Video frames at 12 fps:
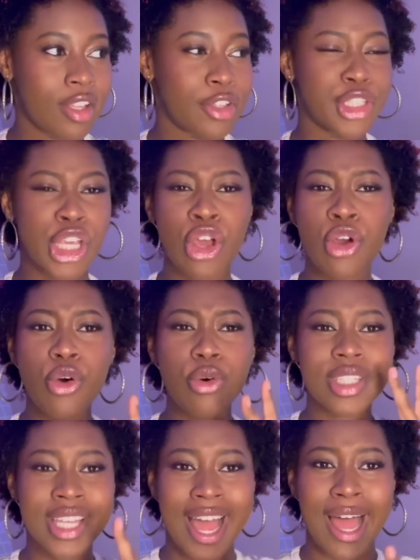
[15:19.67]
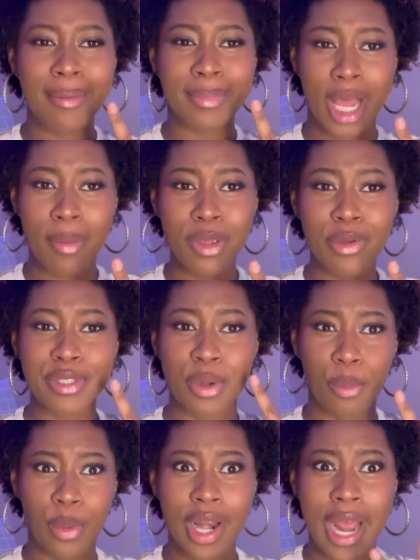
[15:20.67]
2 Tom W's
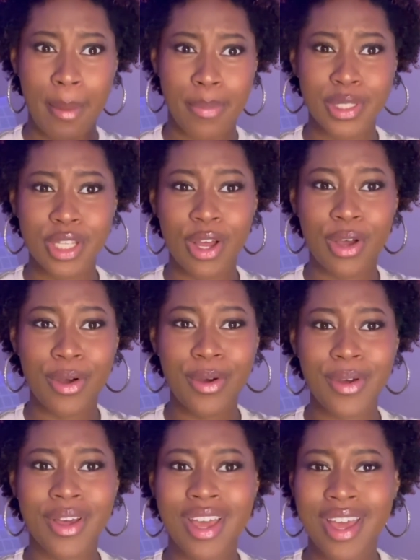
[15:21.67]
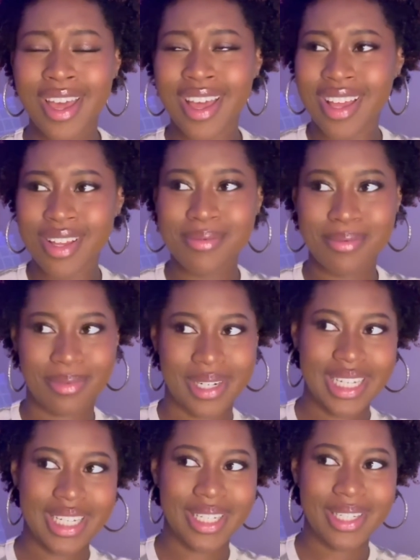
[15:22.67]
in 1 episode?
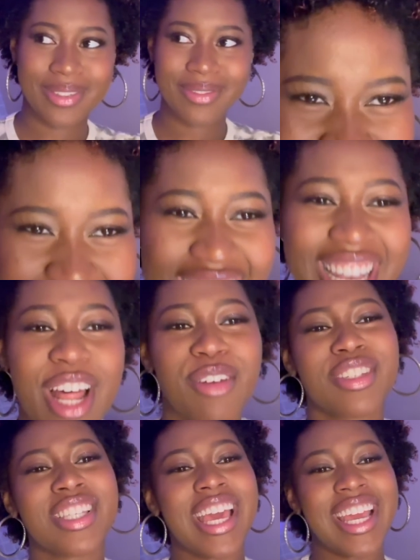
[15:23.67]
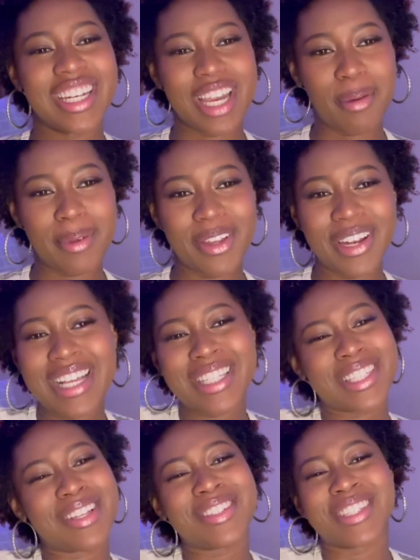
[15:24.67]
Wow. I love saying W. That's
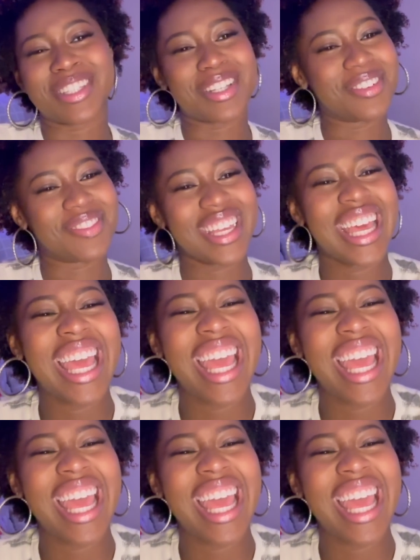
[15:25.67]
so stupid.